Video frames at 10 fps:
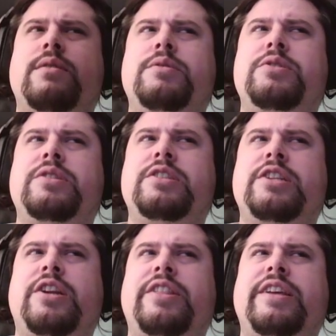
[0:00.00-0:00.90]
was using
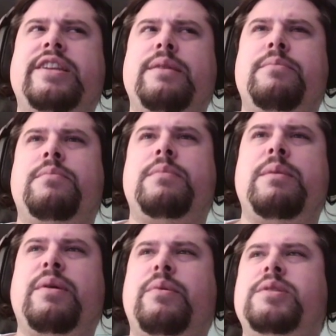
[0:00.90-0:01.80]
Jin on that team.
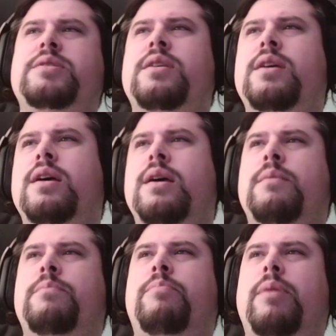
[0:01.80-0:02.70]
Maybe I was,
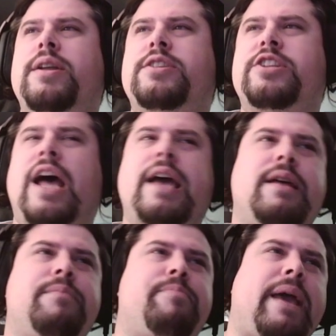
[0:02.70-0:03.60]
but
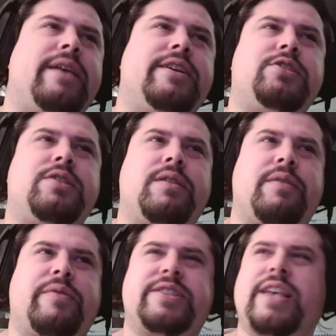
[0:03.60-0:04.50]
Baelish
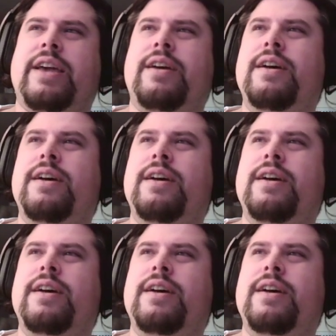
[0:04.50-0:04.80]
was like